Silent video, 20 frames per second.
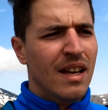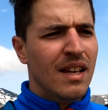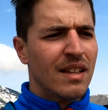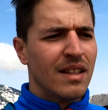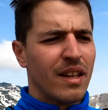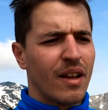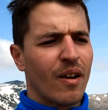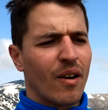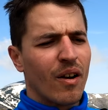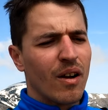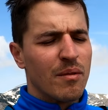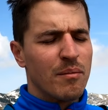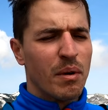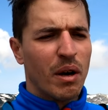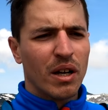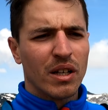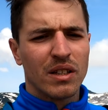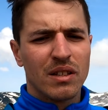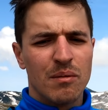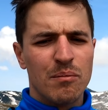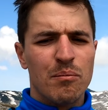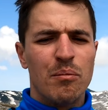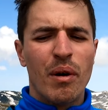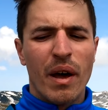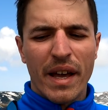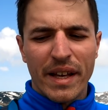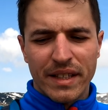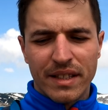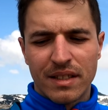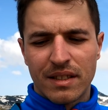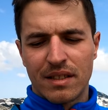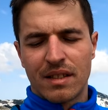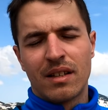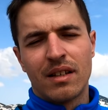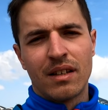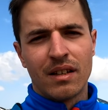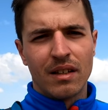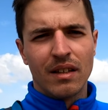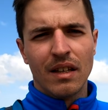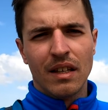they are among the best
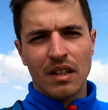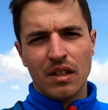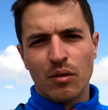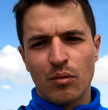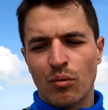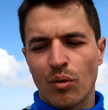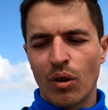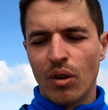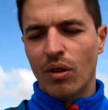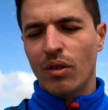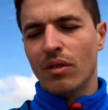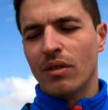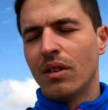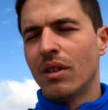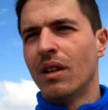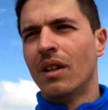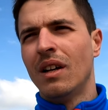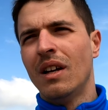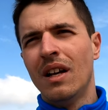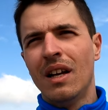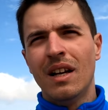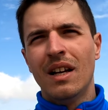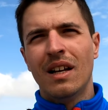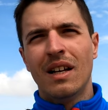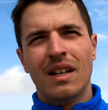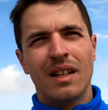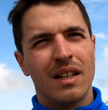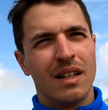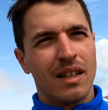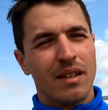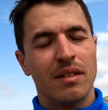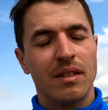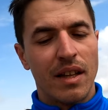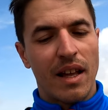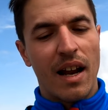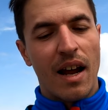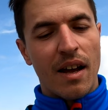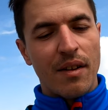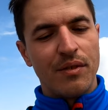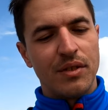in the world
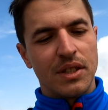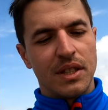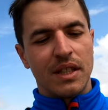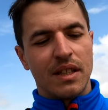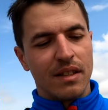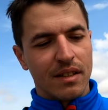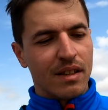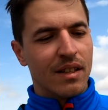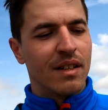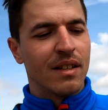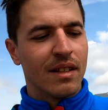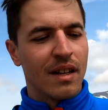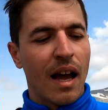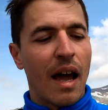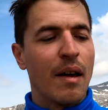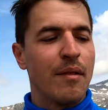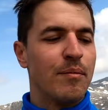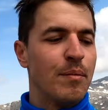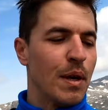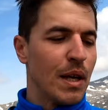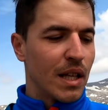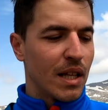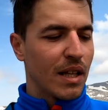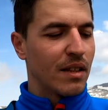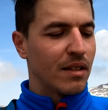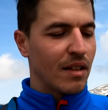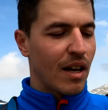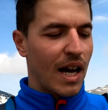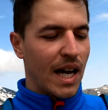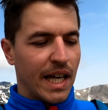that I've seen. I've been